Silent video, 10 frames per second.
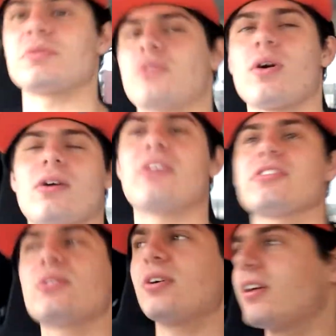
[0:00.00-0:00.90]
before I go out the
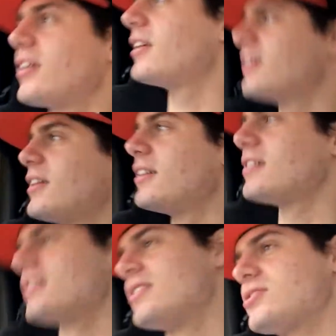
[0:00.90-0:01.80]
door.
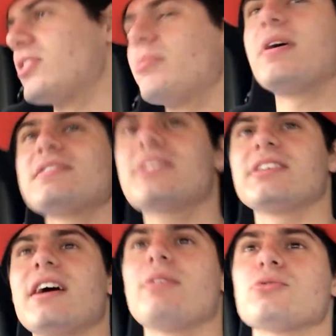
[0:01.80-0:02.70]
So basically
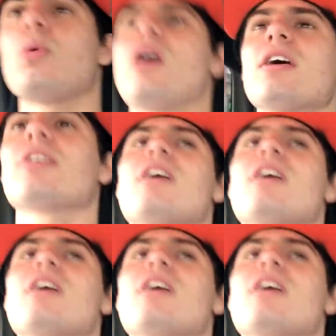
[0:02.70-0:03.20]
I was walking